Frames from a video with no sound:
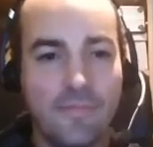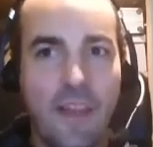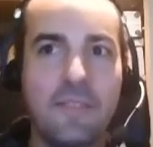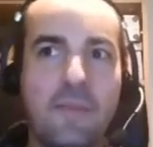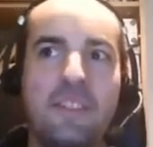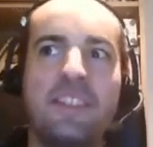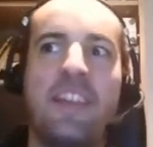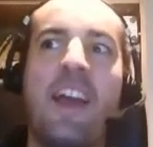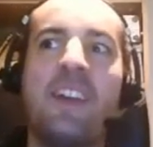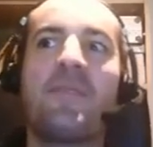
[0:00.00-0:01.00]
I suppose
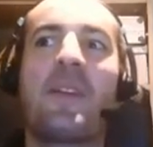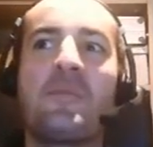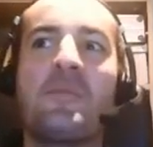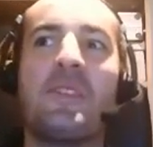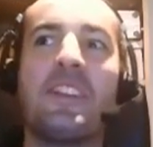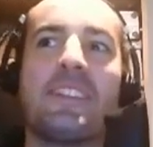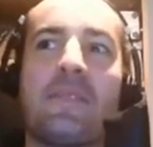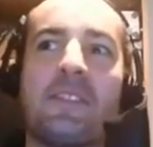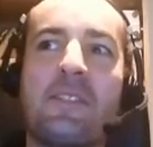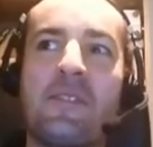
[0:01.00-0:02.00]
it's a very good point, isn't it, when
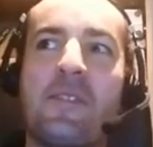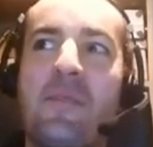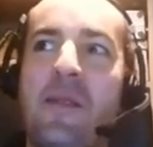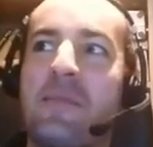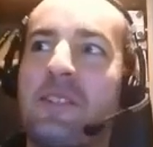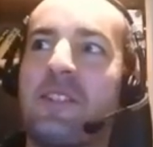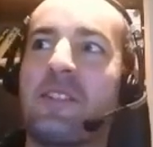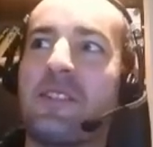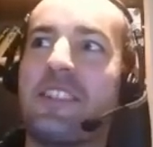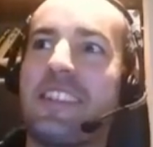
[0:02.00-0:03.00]
you talk about
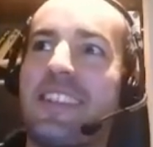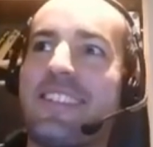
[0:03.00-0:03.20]
maturity?